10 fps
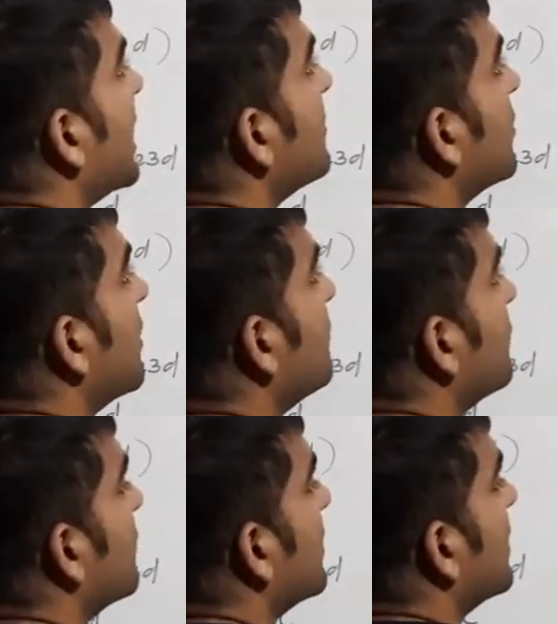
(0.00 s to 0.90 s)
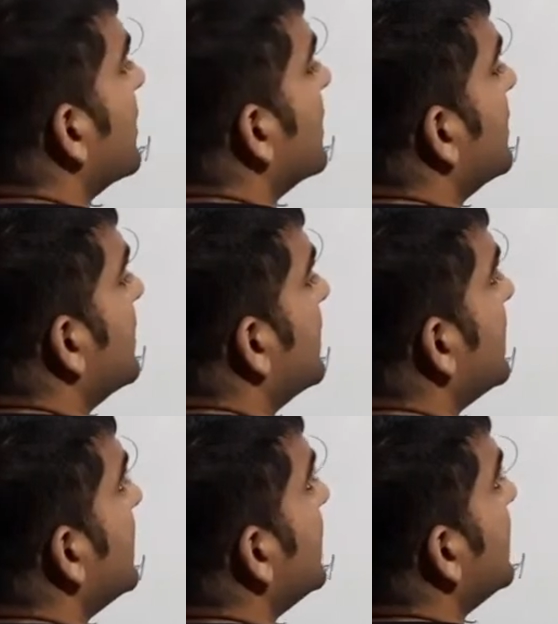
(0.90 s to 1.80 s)
time of
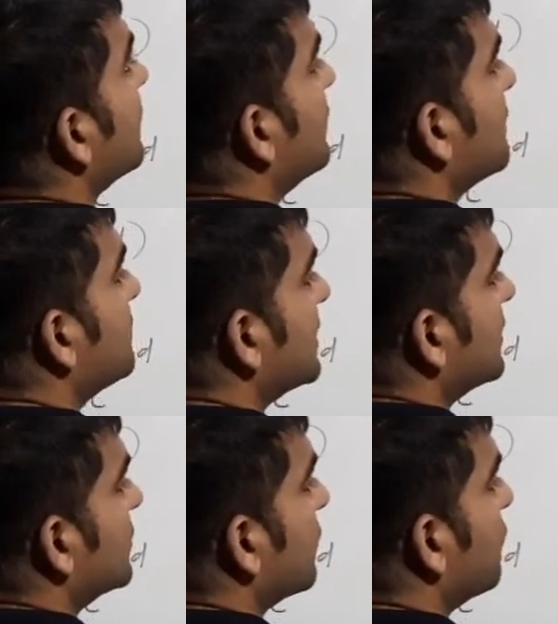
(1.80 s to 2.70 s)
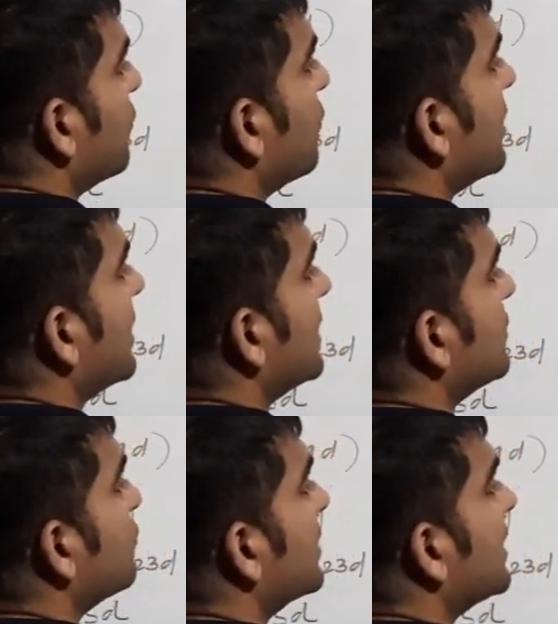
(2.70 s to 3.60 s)
T15. So 4
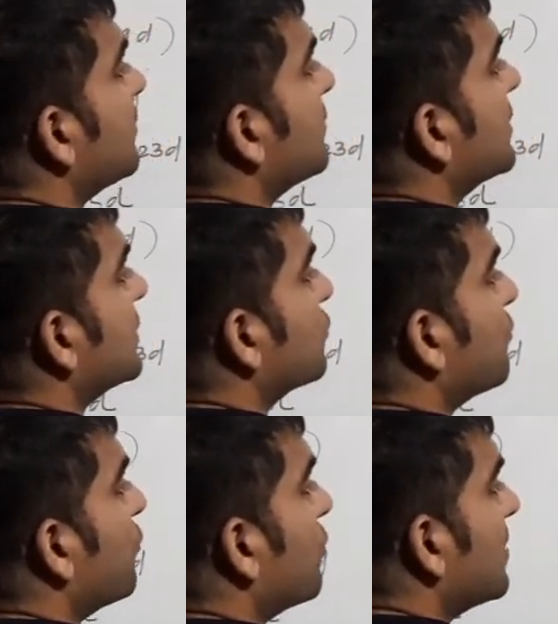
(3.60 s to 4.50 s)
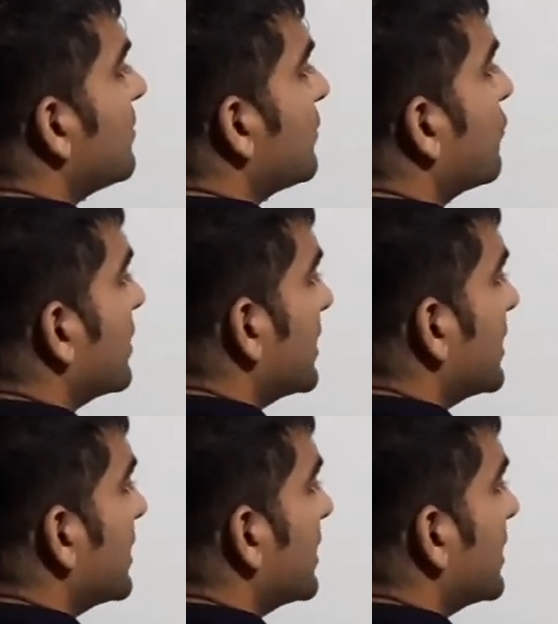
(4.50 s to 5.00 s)
into T15. So 4 will be 4